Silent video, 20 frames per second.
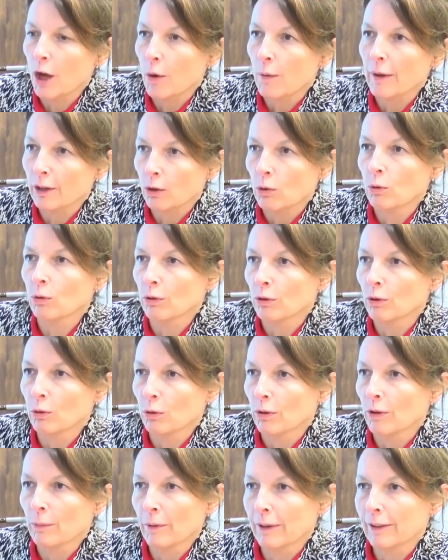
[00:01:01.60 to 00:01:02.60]
going all,
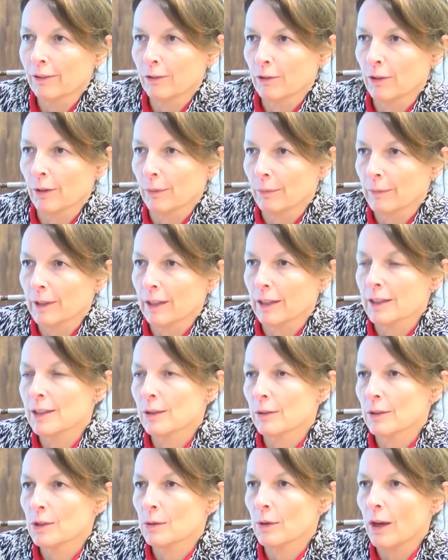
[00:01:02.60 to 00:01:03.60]
all the way through. You know,
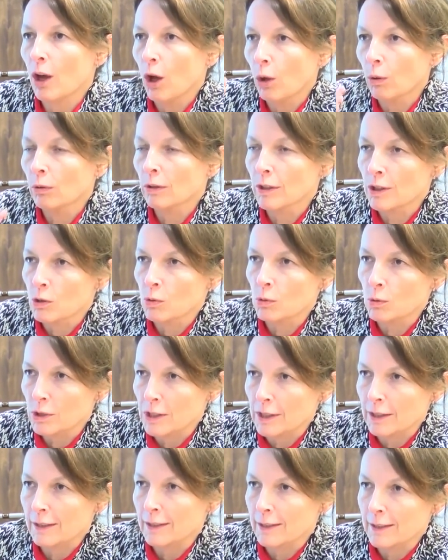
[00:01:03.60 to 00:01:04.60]
so to hold an
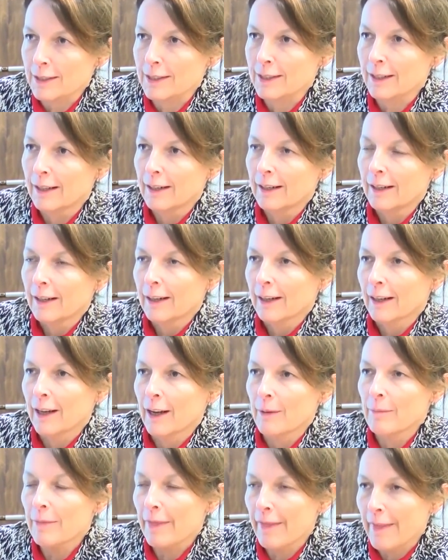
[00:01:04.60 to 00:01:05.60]
audience
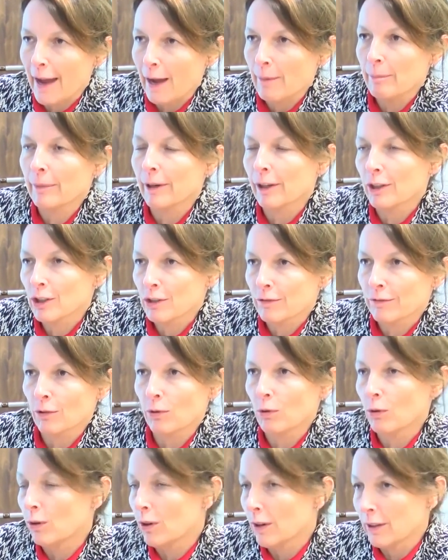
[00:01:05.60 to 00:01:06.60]
um, that much
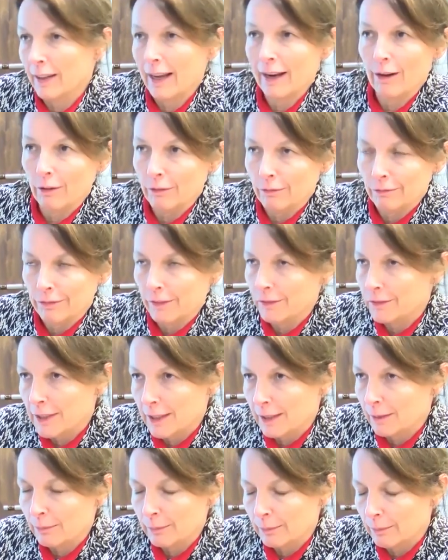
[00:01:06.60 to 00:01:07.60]
for an hour and
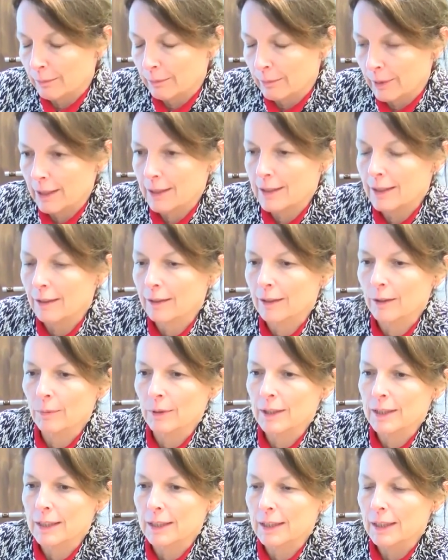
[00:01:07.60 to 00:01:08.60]
fifteen minutes, I
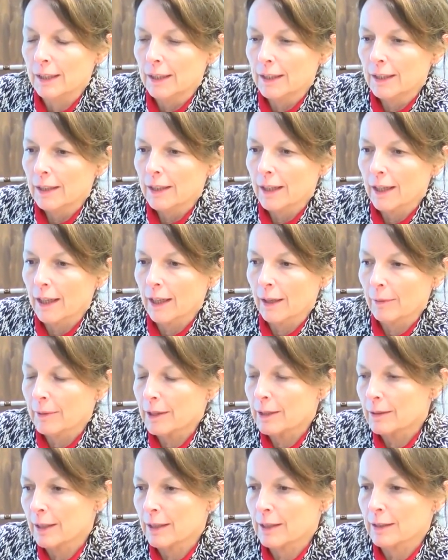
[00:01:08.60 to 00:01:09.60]
think we did,
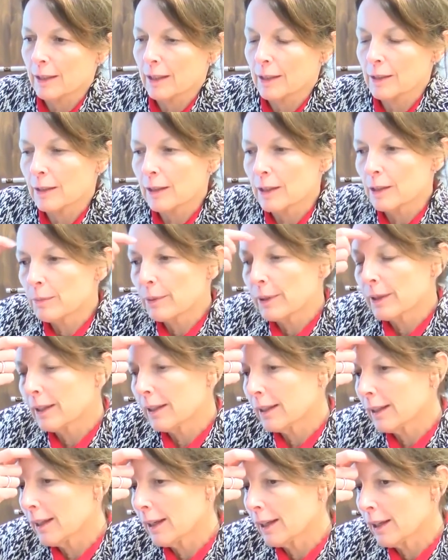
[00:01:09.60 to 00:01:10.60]
um, is, is is
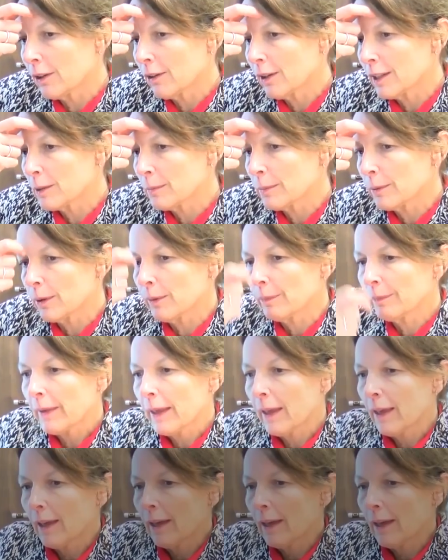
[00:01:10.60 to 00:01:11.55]
pretty incredible.